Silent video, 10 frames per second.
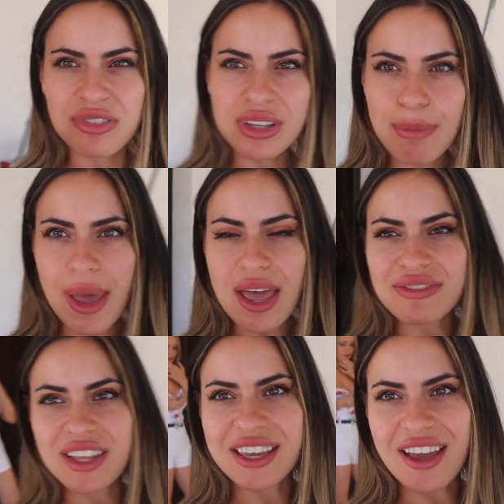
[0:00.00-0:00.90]
for the
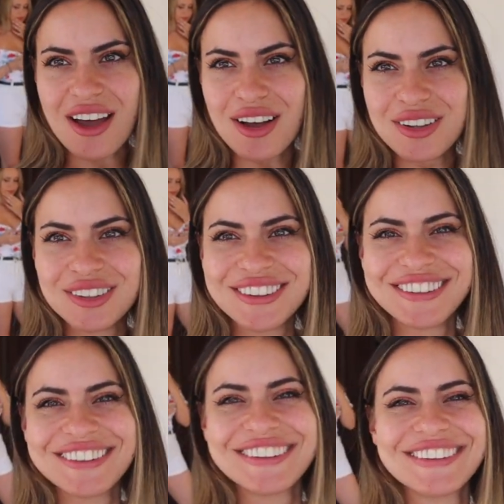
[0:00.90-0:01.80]
birthday girl.
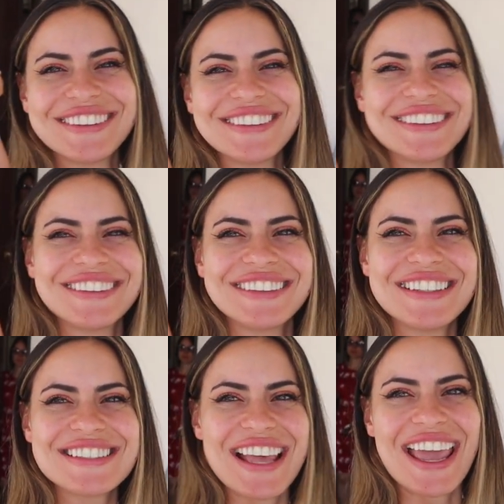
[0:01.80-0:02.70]

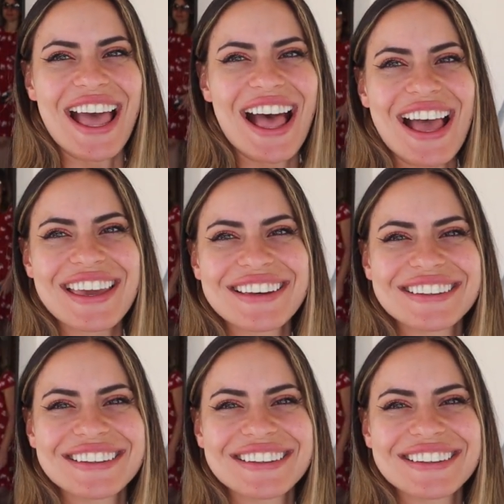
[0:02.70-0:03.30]
Say hi.